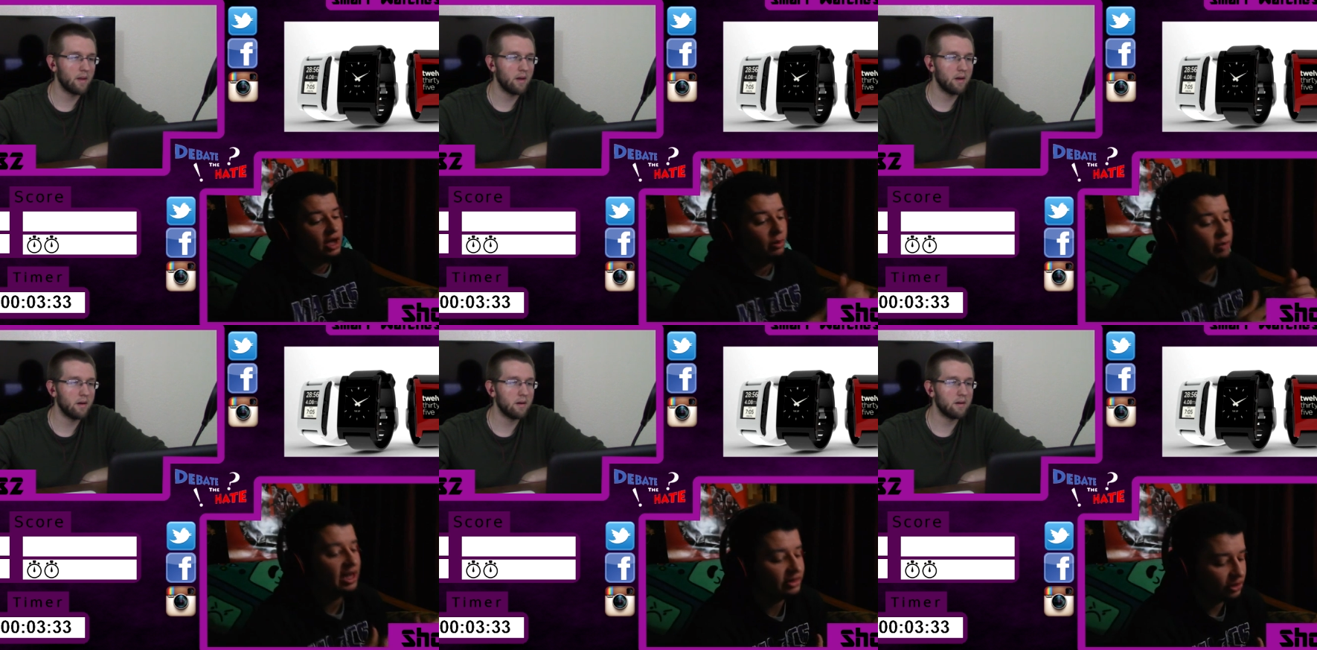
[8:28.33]

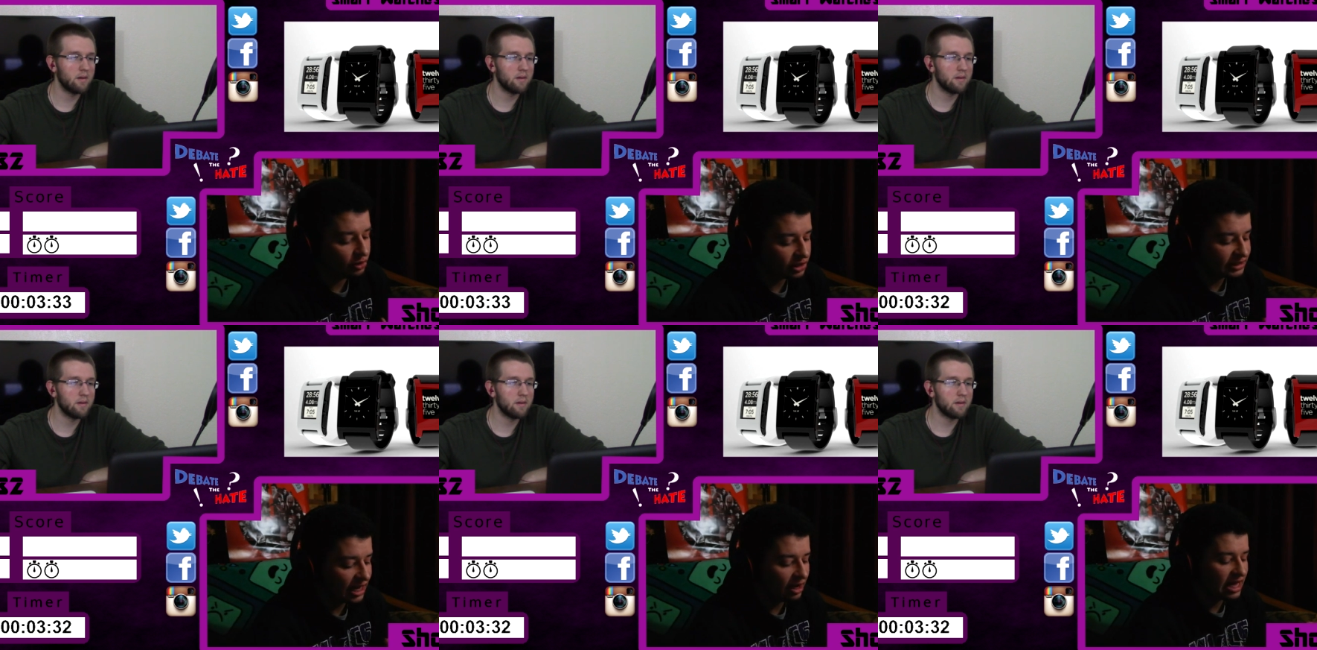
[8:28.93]
Speaker 1: but though you could
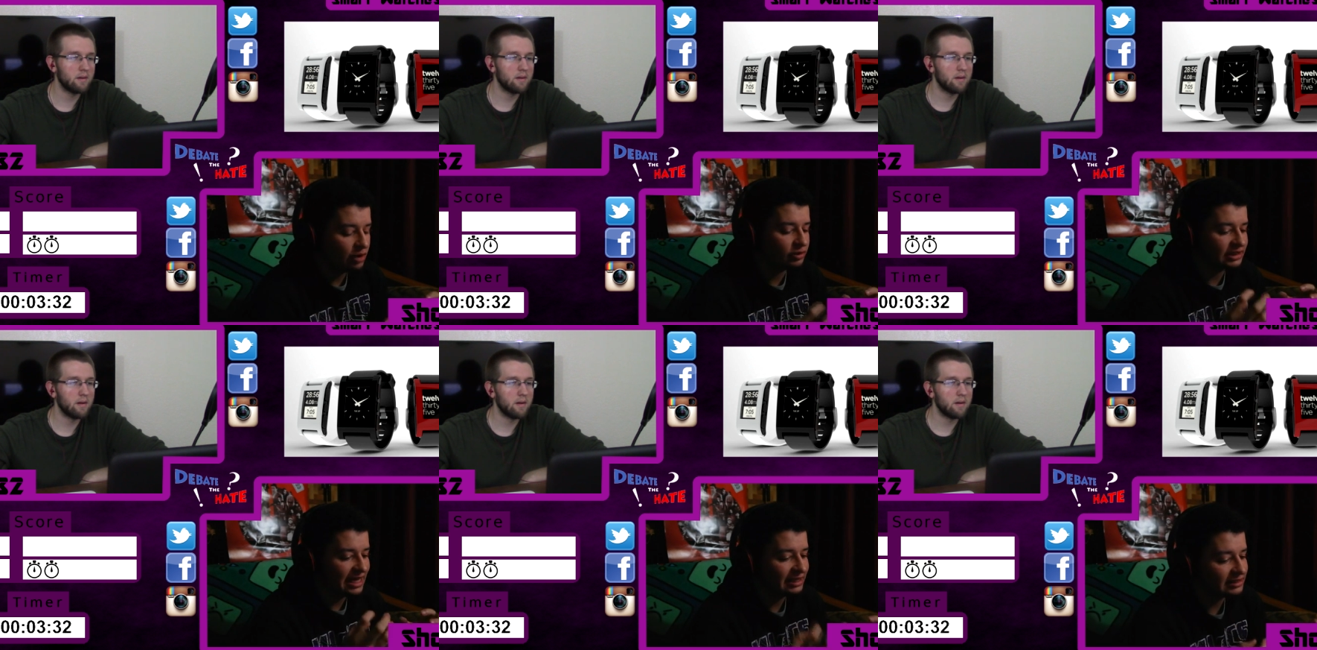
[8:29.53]
tell it was
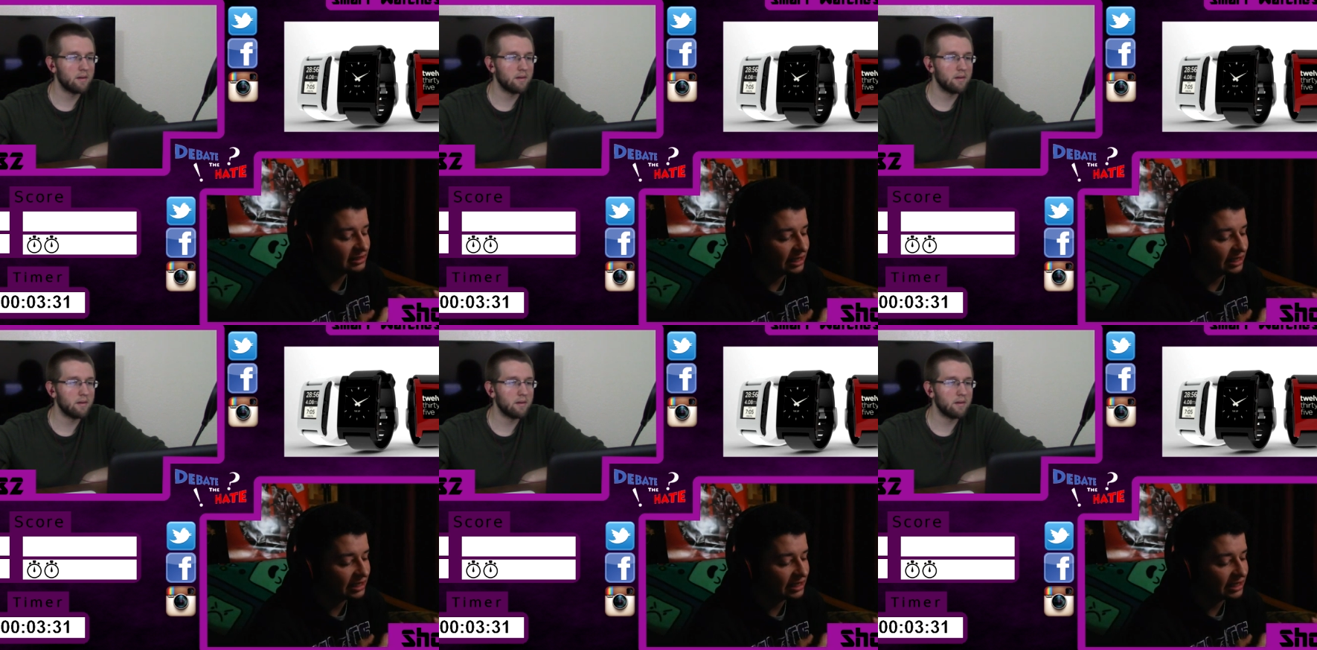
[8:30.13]
this is a